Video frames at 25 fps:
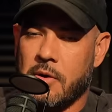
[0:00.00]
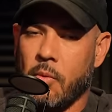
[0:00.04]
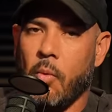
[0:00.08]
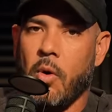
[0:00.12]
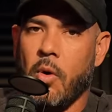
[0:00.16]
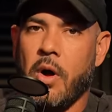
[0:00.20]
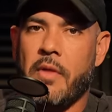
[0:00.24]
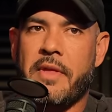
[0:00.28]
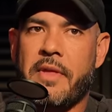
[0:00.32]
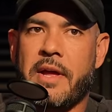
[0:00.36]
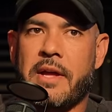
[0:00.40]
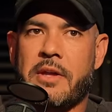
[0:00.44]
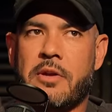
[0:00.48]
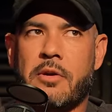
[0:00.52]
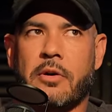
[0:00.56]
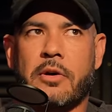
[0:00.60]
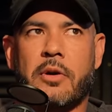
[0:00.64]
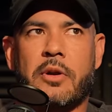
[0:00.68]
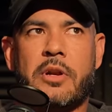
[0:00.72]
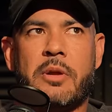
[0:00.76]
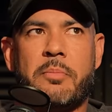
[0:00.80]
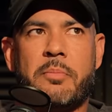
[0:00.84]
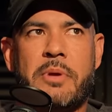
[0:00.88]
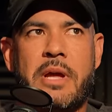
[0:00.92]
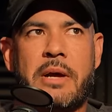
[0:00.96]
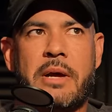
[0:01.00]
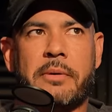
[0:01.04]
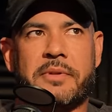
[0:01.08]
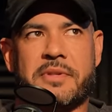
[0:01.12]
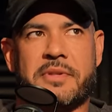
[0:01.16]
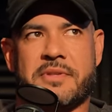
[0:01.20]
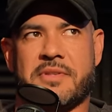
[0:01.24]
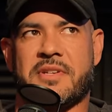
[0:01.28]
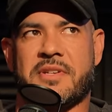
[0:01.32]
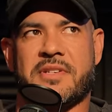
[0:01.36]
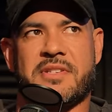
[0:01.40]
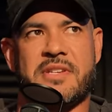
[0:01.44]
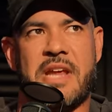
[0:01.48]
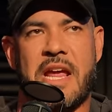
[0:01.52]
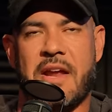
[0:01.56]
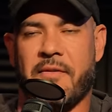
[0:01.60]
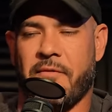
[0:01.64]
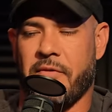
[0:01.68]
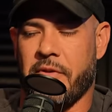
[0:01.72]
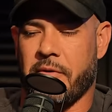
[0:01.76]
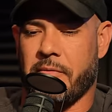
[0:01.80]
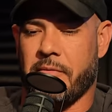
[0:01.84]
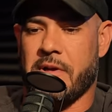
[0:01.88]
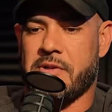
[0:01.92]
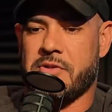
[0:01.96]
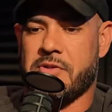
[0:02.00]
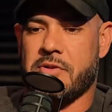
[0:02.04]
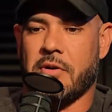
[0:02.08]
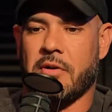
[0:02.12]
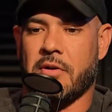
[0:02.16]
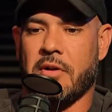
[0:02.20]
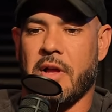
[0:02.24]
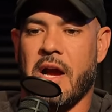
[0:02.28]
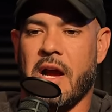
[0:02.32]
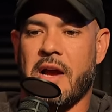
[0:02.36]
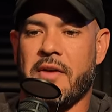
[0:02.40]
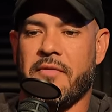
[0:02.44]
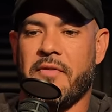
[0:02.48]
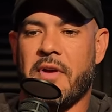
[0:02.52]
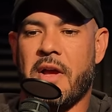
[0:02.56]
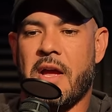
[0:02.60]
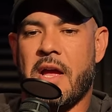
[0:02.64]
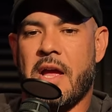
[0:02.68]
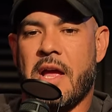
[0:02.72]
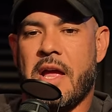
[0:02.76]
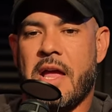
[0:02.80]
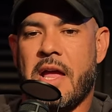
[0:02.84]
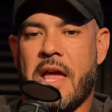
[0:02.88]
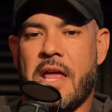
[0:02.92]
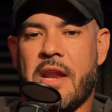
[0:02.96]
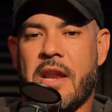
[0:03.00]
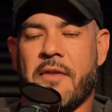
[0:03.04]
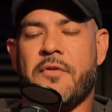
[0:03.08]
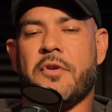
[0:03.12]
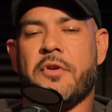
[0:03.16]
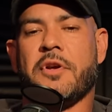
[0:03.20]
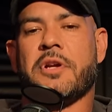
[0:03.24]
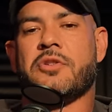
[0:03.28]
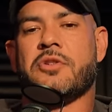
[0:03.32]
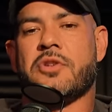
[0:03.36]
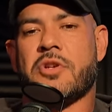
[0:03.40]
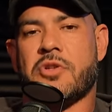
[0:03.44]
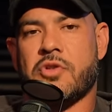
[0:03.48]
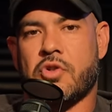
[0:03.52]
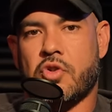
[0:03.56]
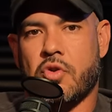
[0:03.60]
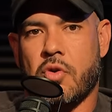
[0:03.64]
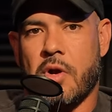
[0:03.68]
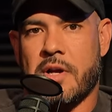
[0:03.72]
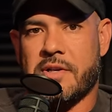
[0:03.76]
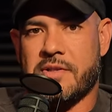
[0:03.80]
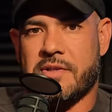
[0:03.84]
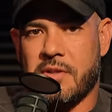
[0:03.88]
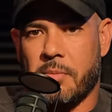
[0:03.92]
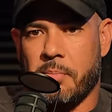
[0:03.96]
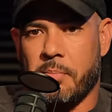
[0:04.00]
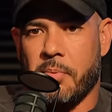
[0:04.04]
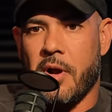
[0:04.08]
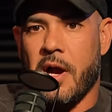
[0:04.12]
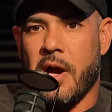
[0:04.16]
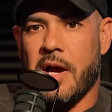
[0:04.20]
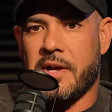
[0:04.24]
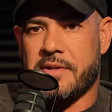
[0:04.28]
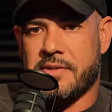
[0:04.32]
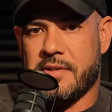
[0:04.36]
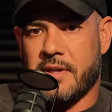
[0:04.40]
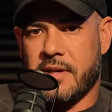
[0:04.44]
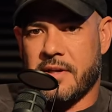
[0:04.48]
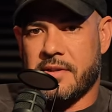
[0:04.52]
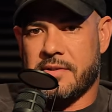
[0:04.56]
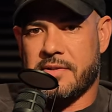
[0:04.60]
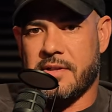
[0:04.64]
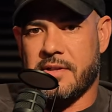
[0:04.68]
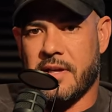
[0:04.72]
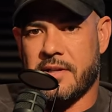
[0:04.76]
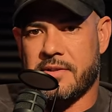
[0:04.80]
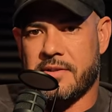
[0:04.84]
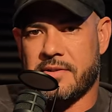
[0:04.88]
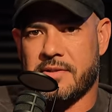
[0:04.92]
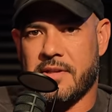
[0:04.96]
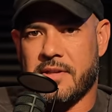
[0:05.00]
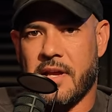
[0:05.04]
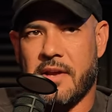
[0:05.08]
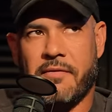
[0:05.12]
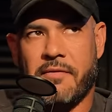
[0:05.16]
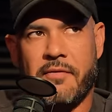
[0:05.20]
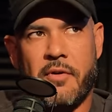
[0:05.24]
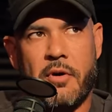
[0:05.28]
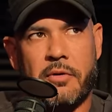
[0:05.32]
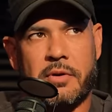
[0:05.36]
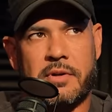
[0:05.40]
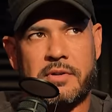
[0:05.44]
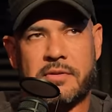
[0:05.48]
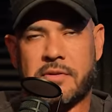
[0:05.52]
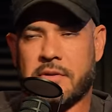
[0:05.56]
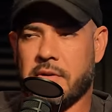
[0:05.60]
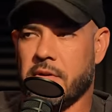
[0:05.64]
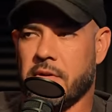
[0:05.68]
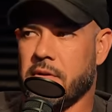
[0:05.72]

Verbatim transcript: one the that the you're day. going to be able to sustain for the rest of your life. And if you could just trust the process and stay focused and